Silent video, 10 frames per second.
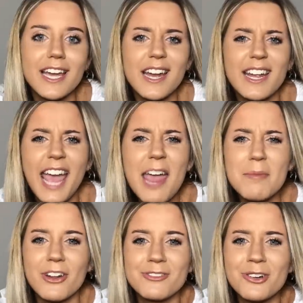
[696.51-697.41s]
and I came and
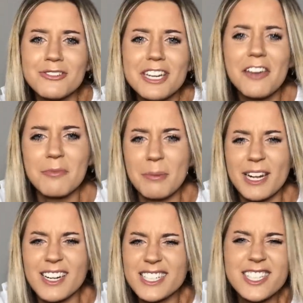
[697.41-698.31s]
I've got a video of me being
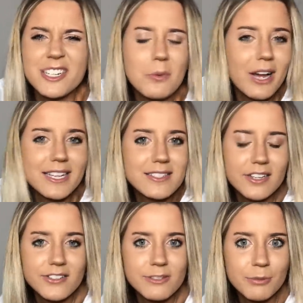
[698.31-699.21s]
like, I don't know why it's so
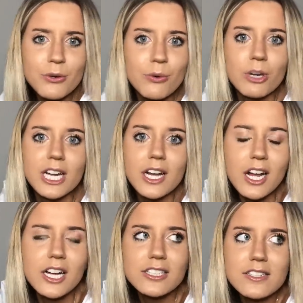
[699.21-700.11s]
small, like, I
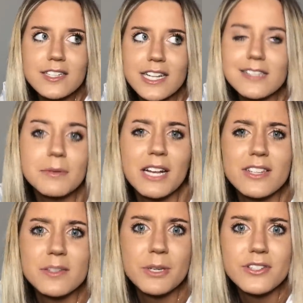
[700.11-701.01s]
don't understand how this
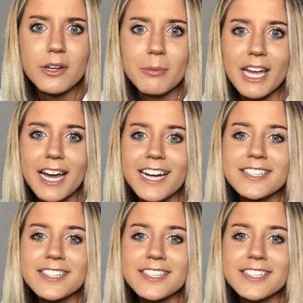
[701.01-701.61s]
supposed to go on my head.